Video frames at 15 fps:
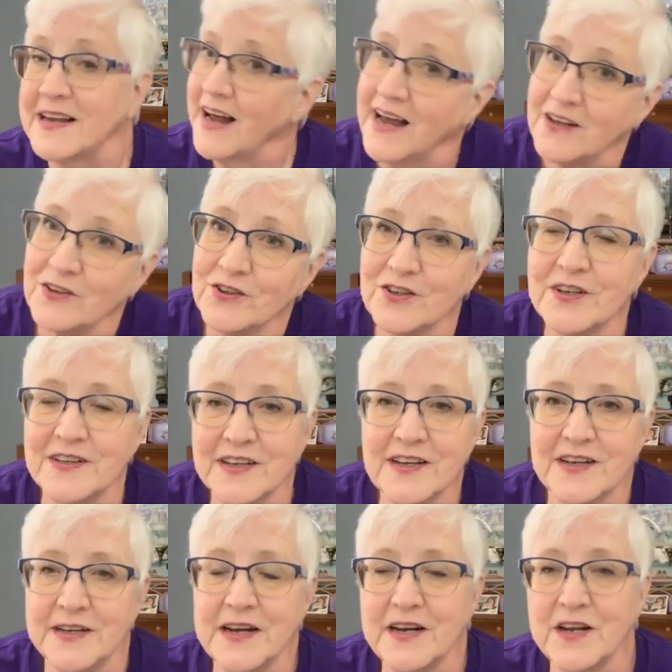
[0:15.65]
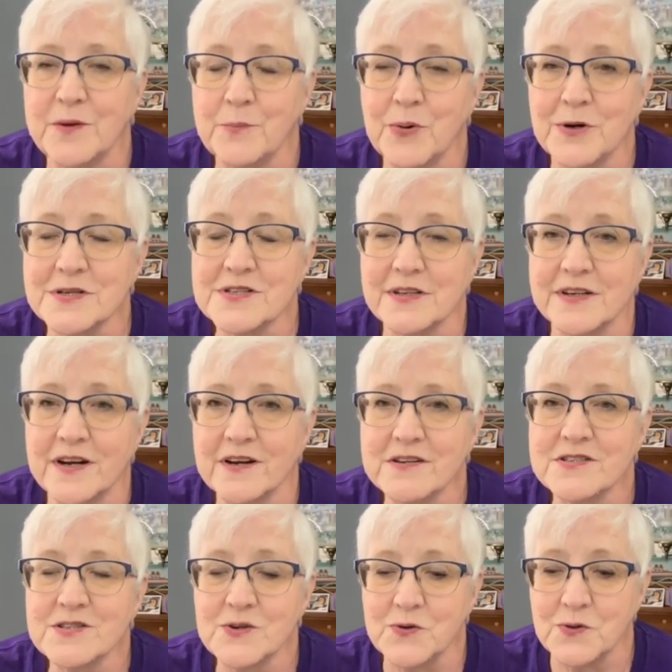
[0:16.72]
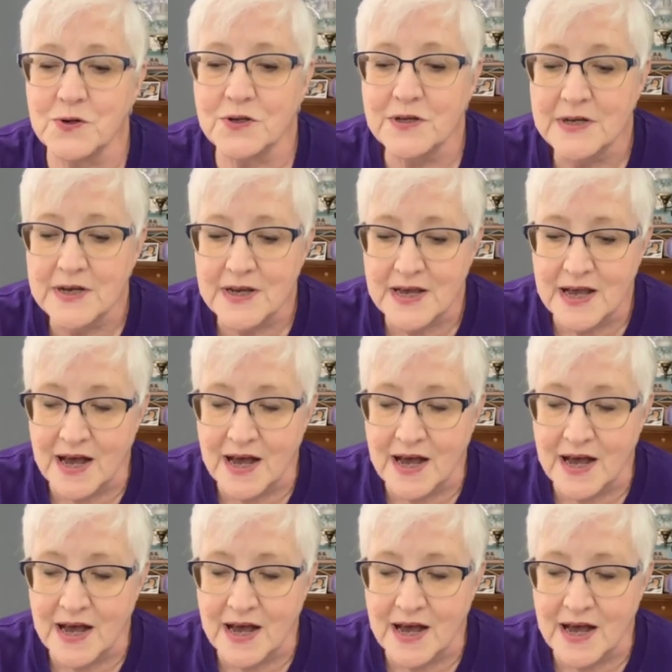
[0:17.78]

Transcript: that I learned at the Canadian Porcelain Art School,